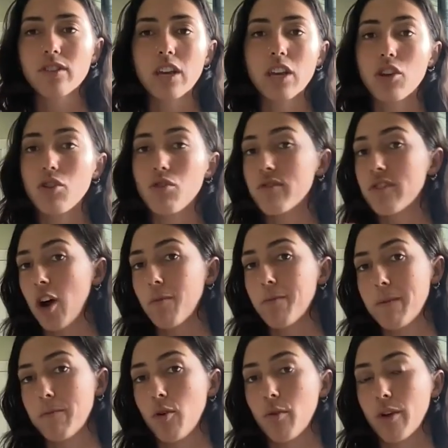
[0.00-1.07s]
that you tell
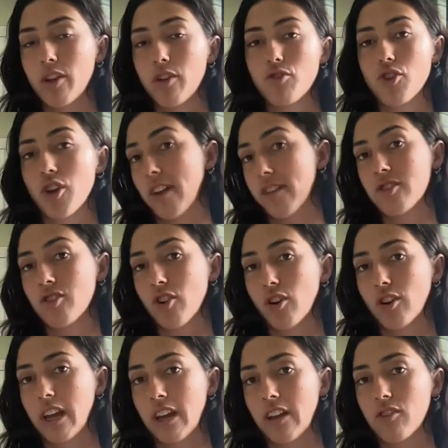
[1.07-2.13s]
people when you're just
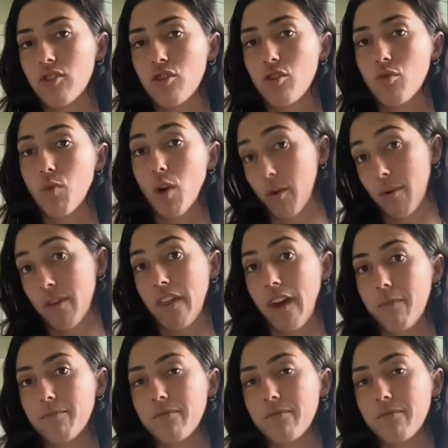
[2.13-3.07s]
starting to work with them?